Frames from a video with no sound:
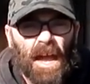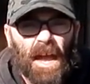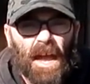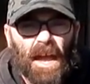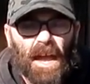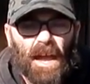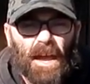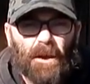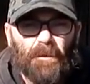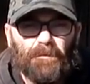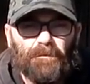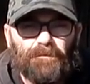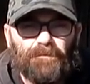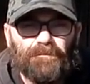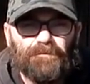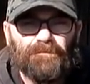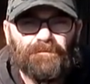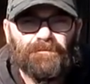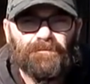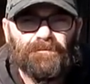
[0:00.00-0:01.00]
Um,
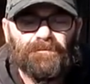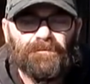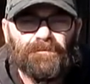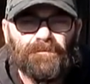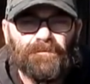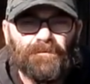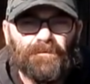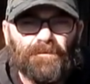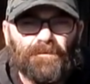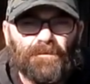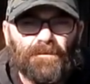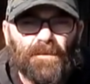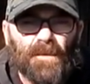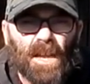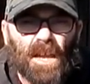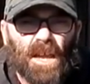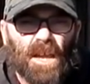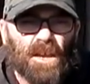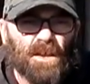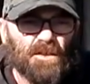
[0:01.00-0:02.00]

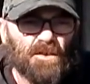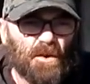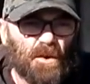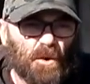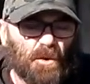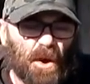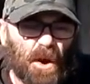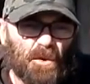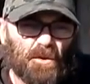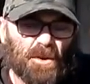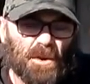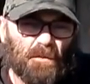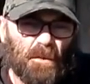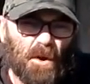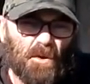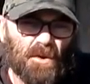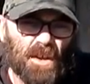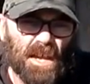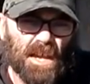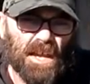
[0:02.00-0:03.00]
so around
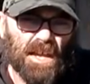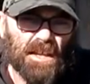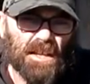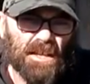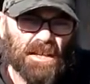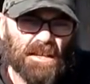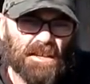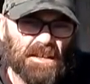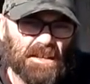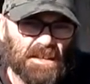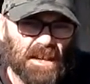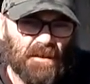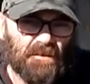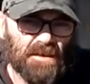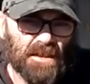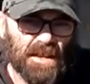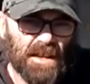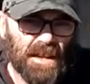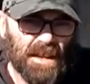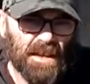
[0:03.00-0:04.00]
about eighteen
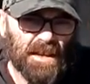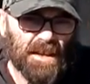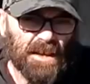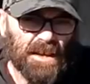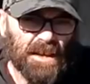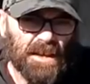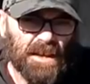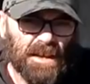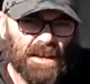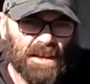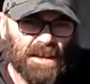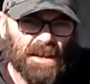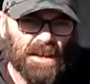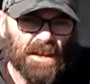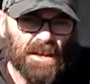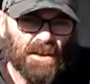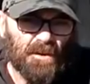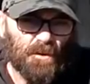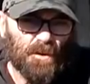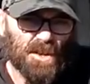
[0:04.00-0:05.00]
seventy,
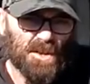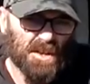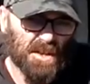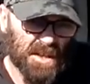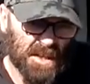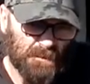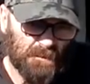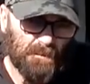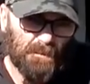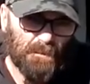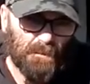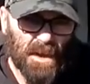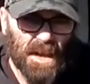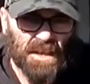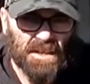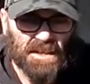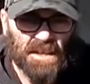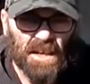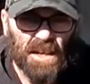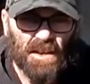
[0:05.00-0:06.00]
which
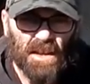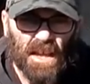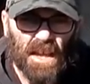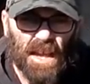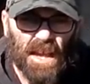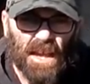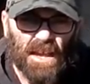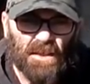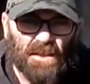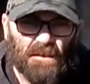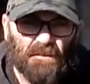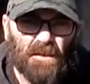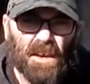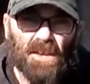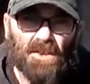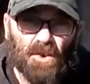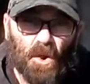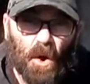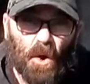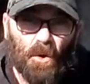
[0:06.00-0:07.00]
makes it the
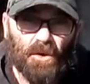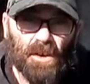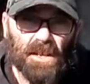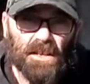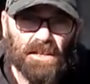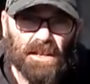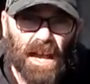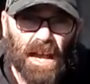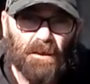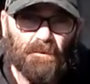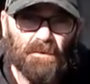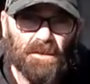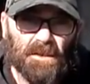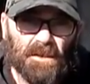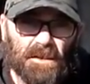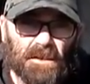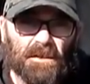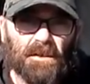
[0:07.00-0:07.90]
Victorian times,